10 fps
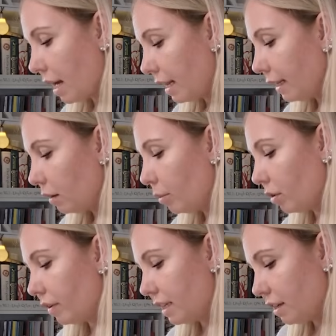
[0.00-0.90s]
little bit
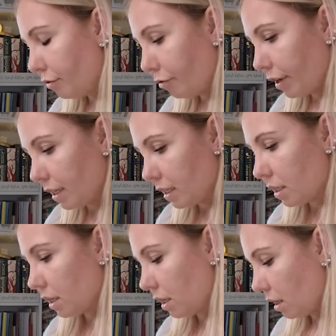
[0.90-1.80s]
of a
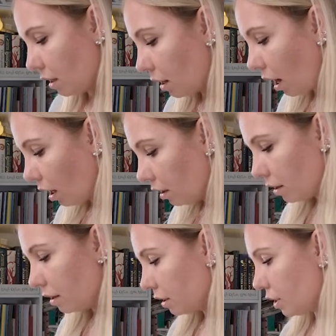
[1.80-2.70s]
different
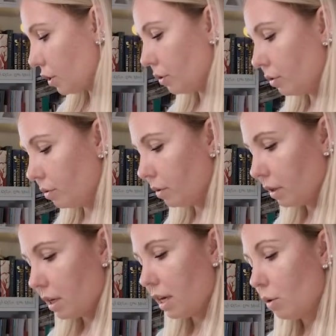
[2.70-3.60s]
color to
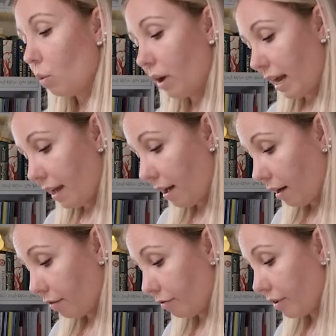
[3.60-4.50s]
what I
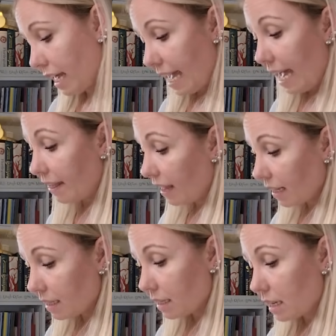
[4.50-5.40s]
have, and
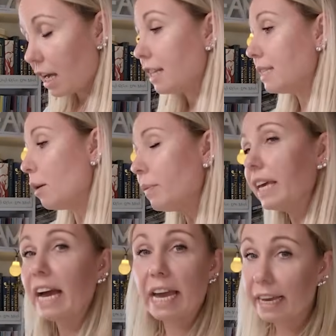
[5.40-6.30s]
that's
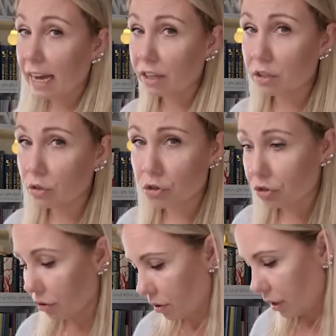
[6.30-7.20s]
something I can't
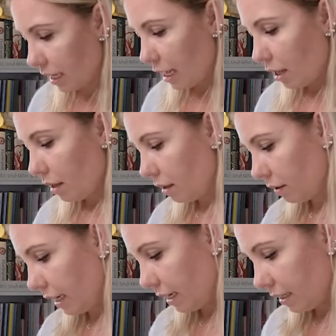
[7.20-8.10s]
control.
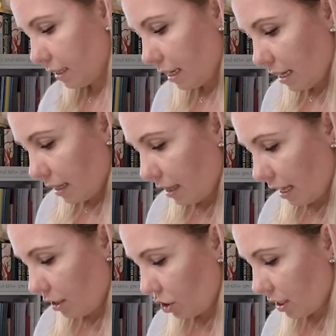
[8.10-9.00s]
Look at it.
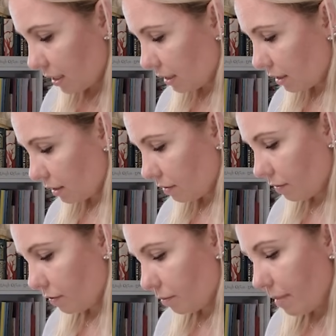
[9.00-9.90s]
They just
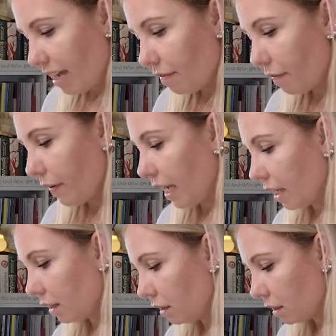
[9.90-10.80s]
may
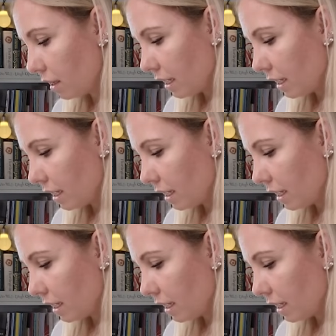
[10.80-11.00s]
feel